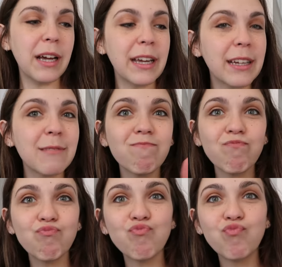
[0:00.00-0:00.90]
Like,
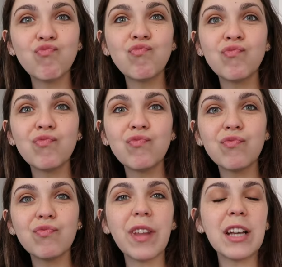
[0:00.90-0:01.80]

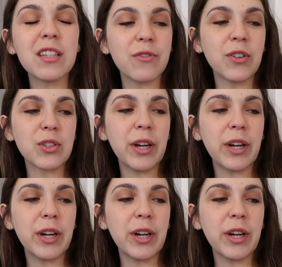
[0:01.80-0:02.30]
that just feels